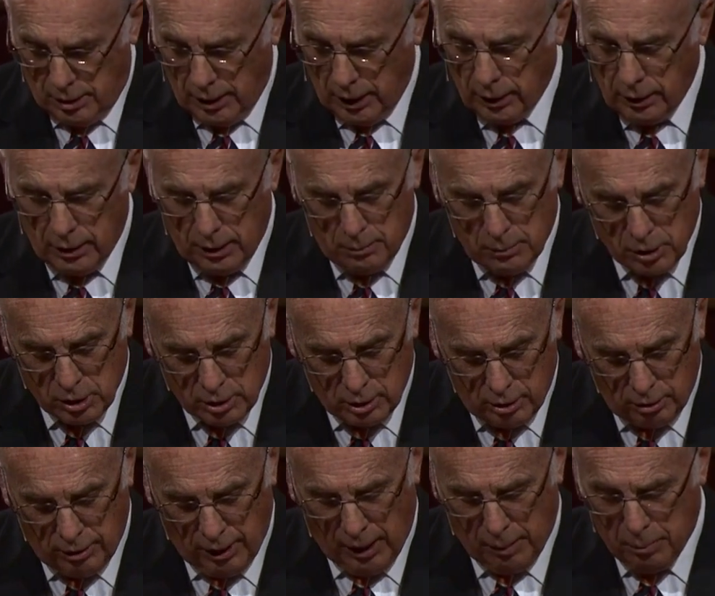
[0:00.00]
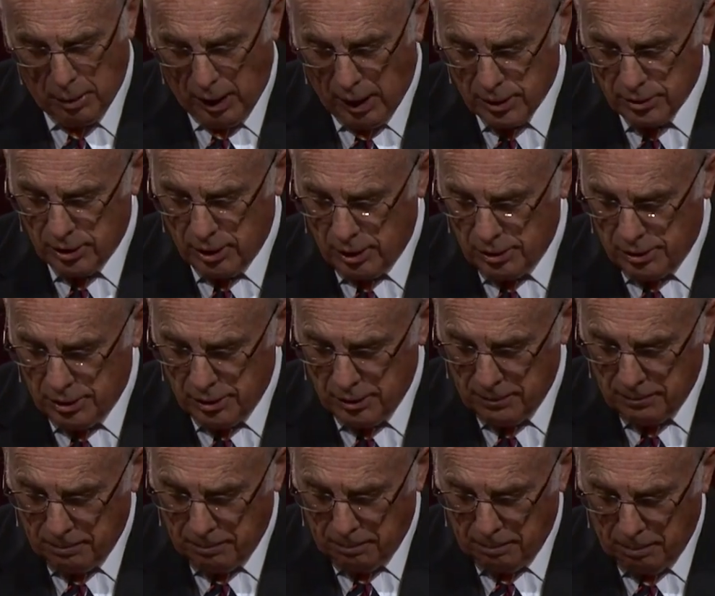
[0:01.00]
Nicodemus knew that passage.
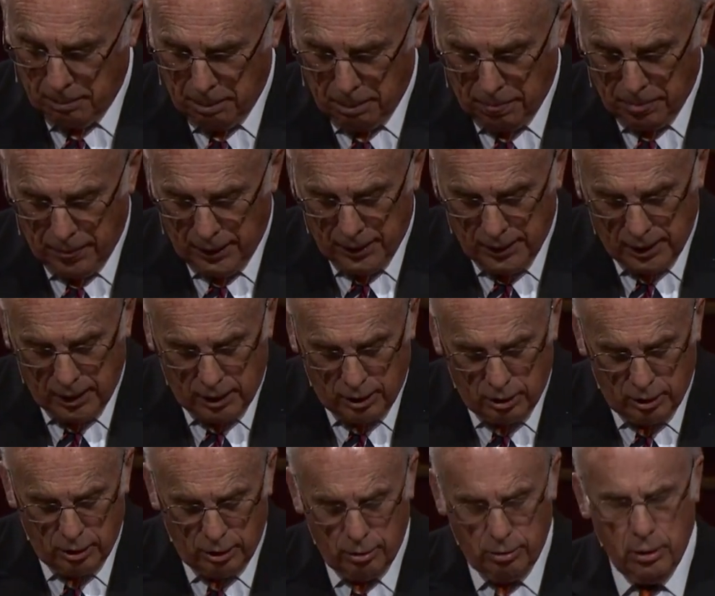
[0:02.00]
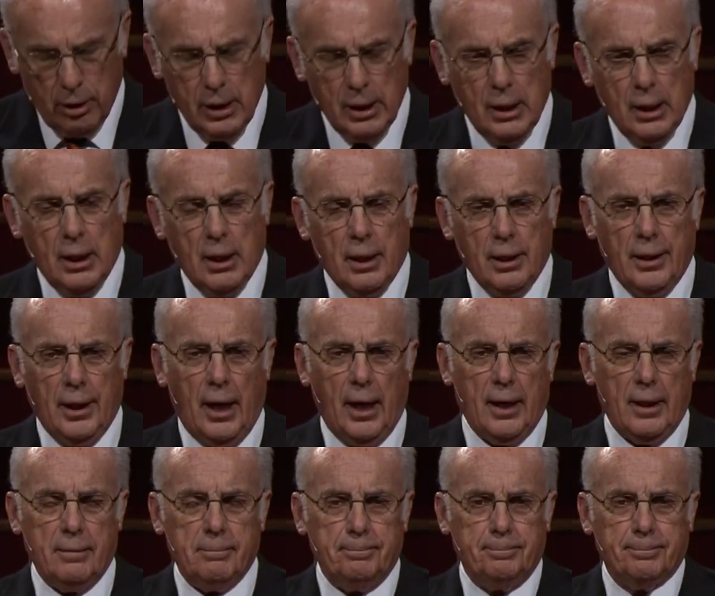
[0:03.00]
He knew
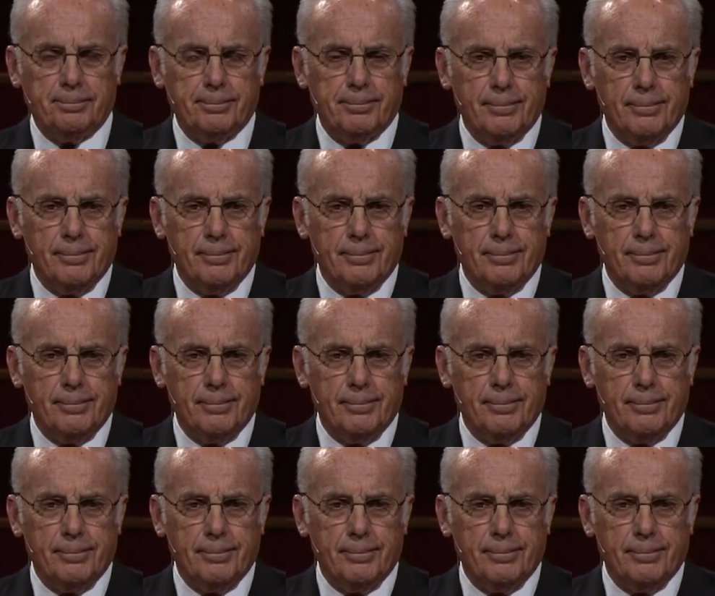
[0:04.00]
that